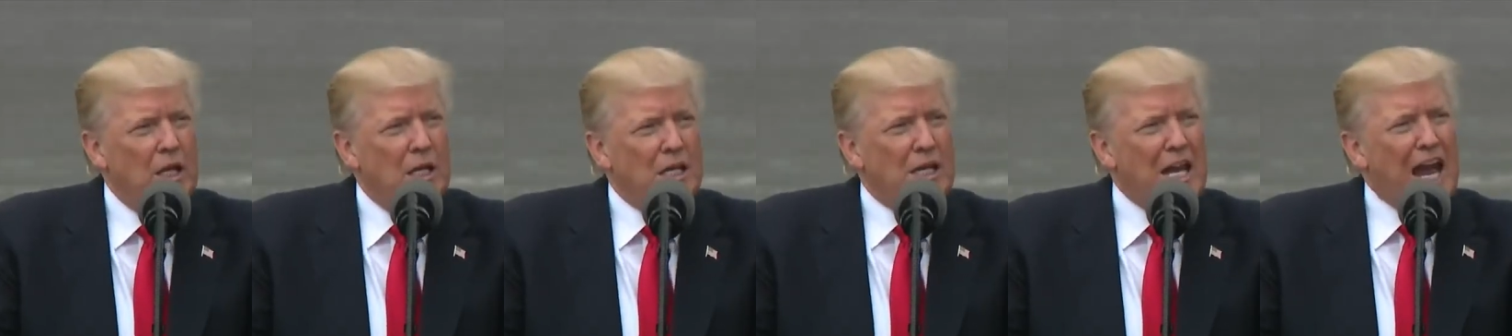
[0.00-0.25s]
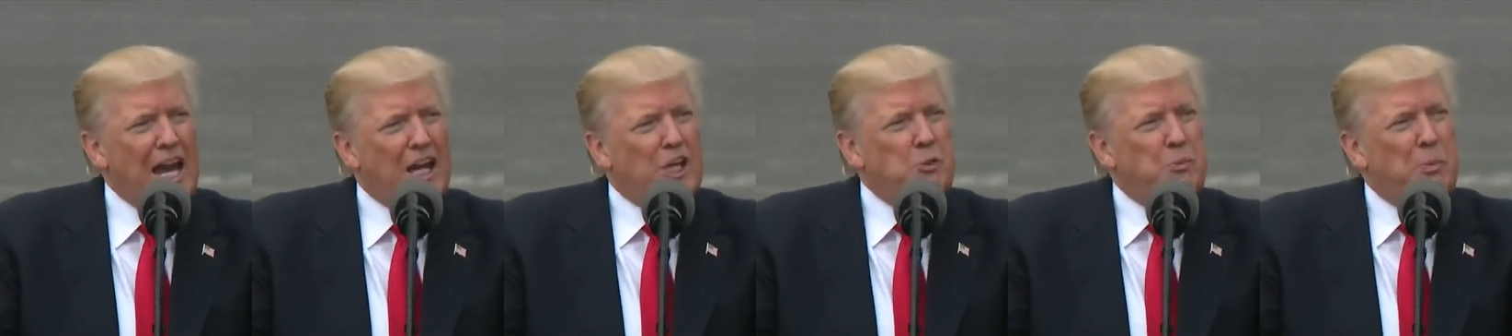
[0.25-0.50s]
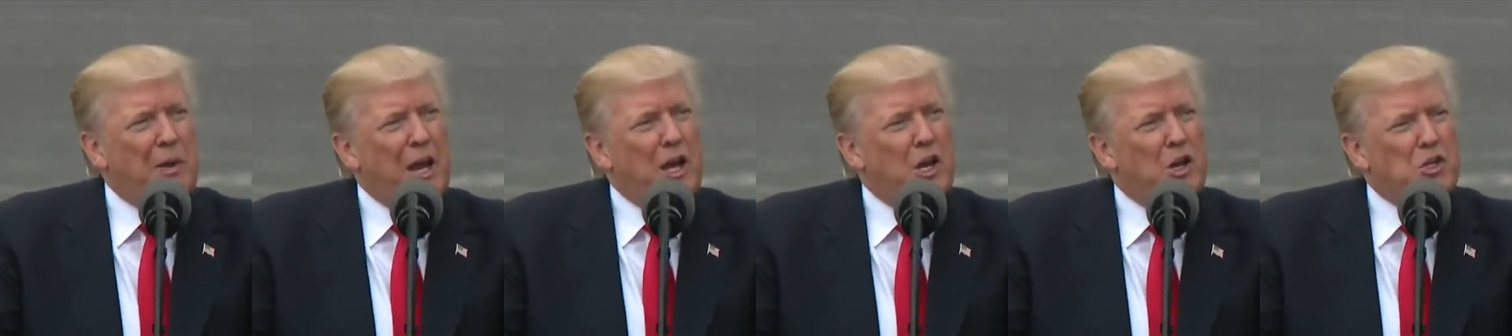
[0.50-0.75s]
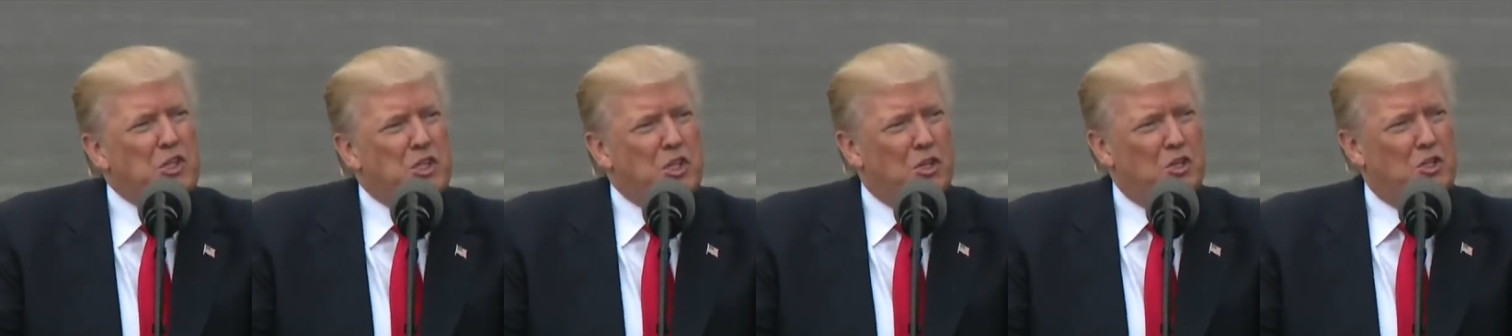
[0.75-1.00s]

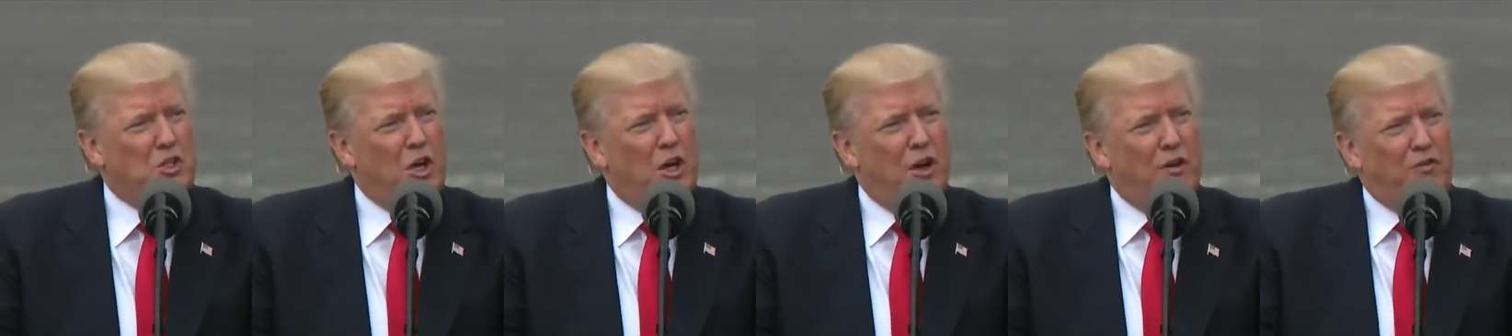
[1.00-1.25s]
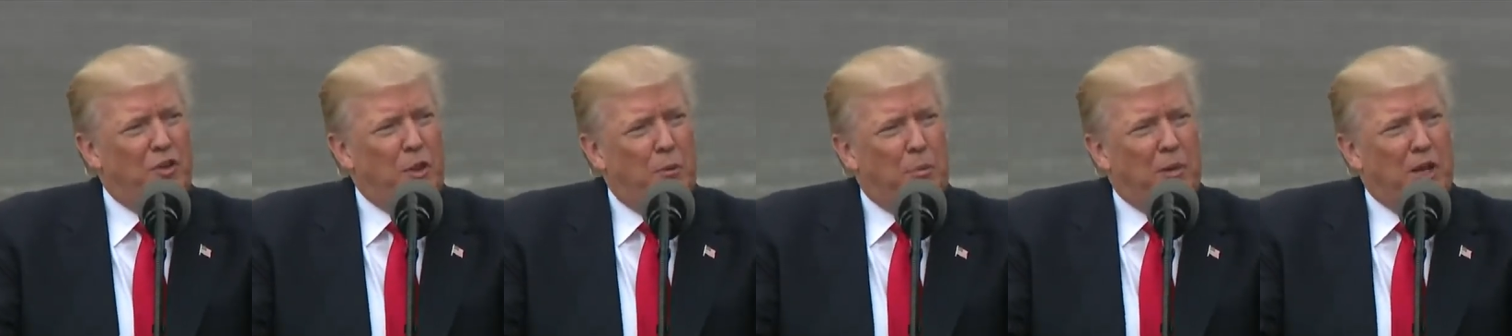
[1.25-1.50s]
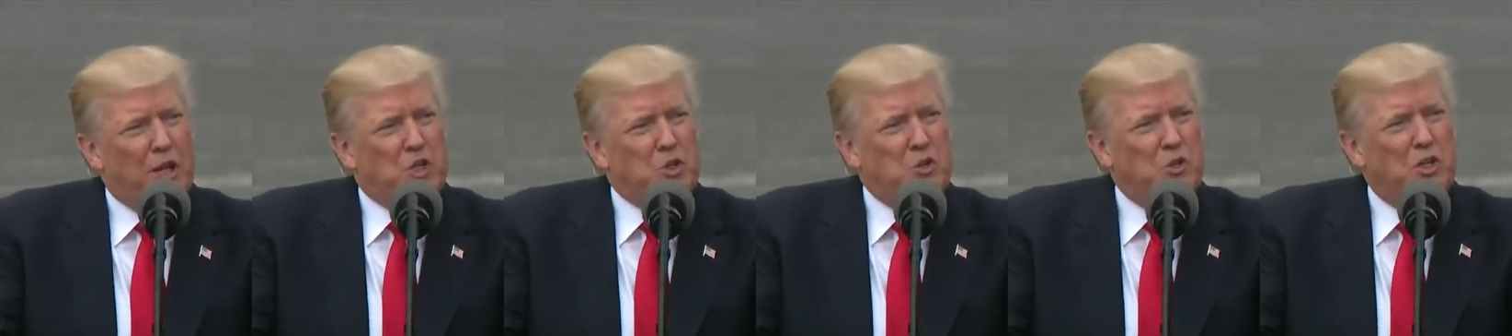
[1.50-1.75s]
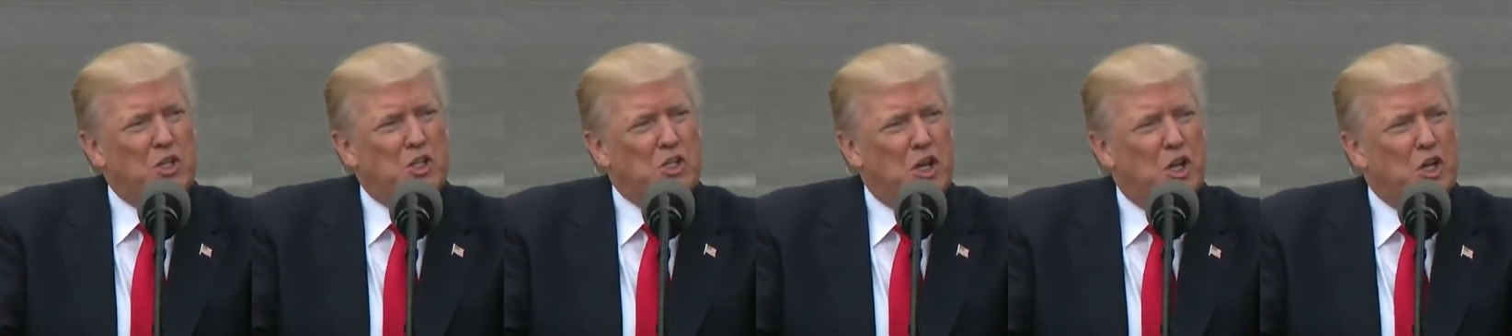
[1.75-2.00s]
Taxpayers deserve the best
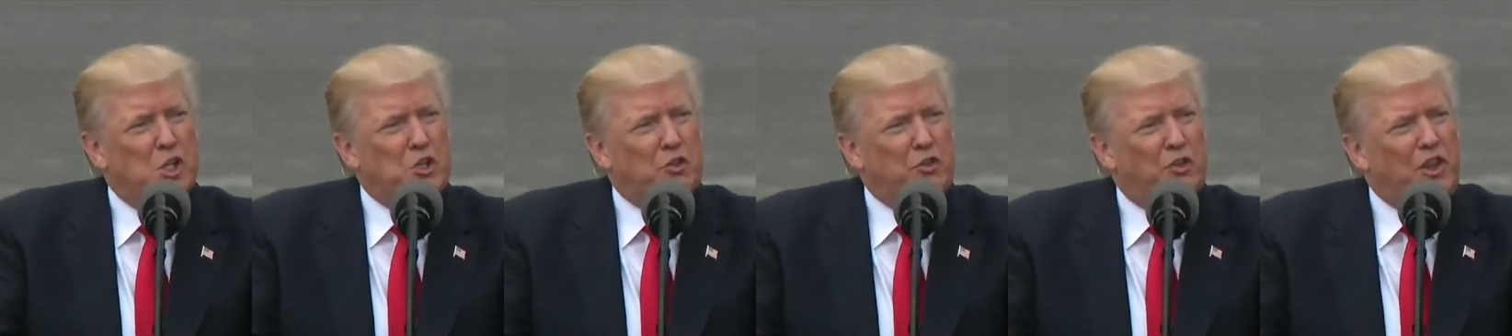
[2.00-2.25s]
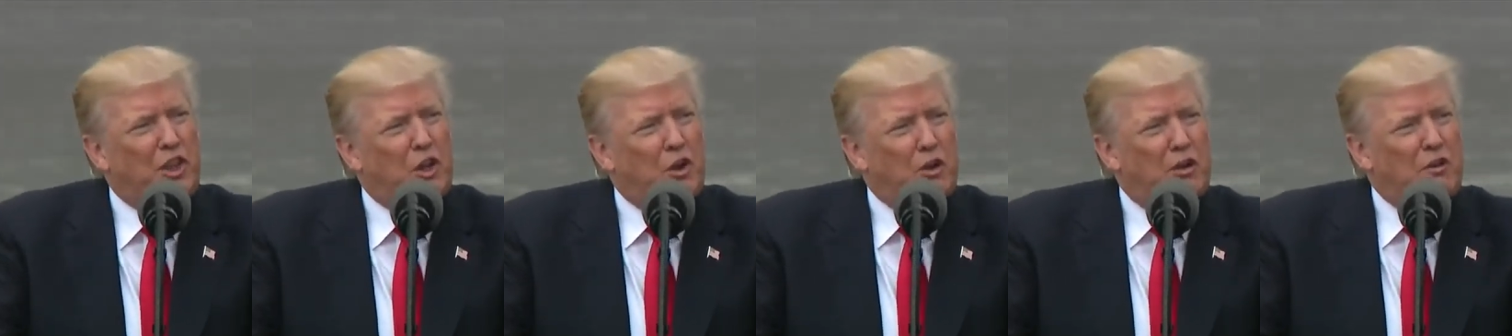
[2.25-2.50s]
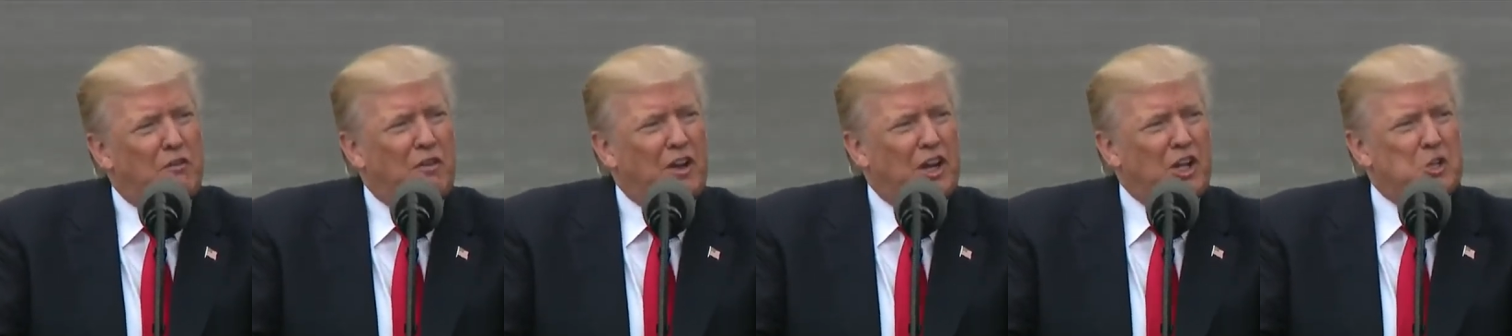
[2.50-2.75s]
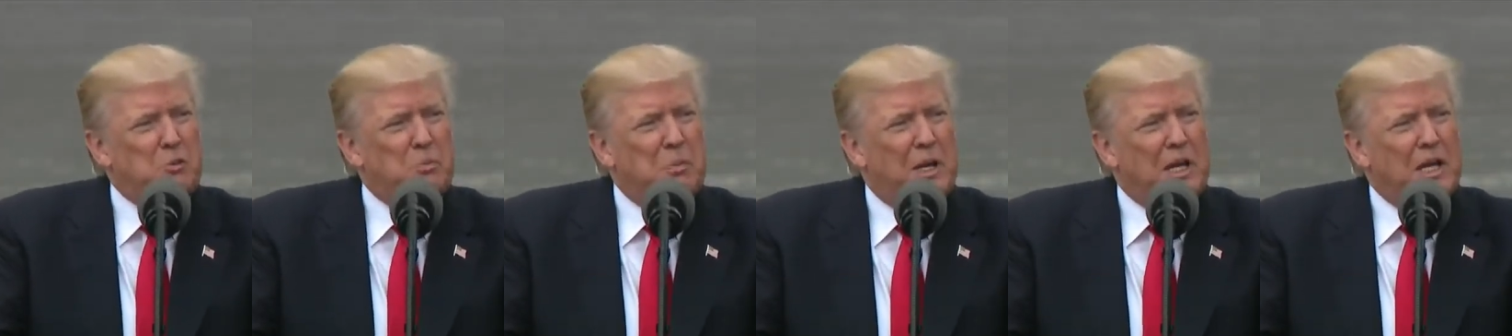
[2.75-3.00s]
results for their
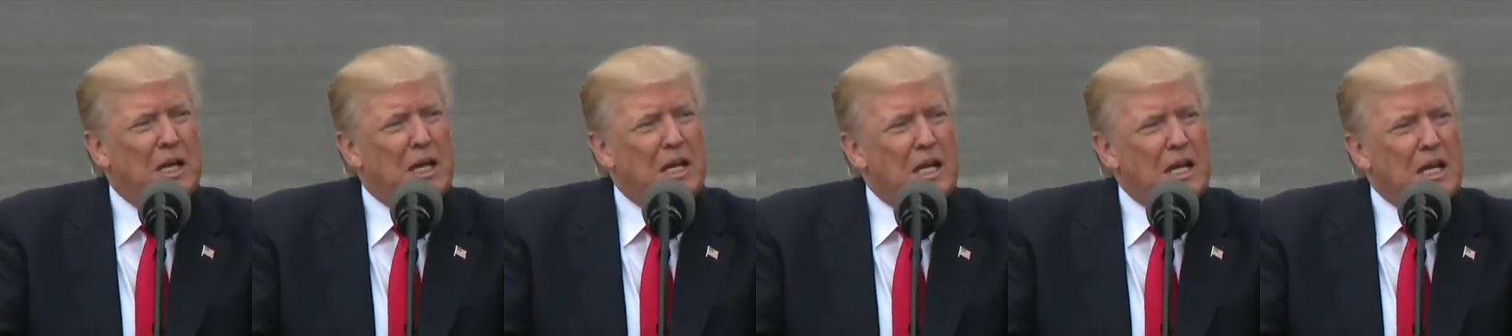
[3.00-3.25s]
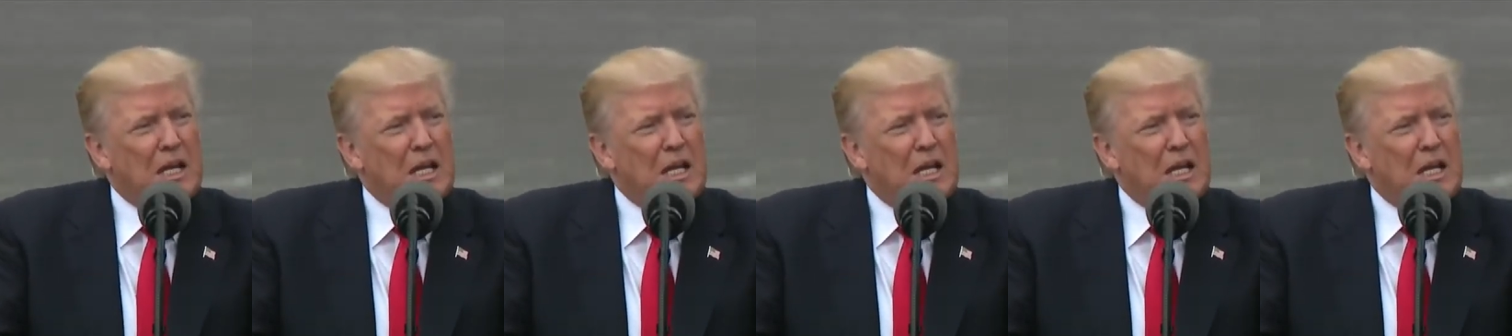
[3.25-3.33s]
investment,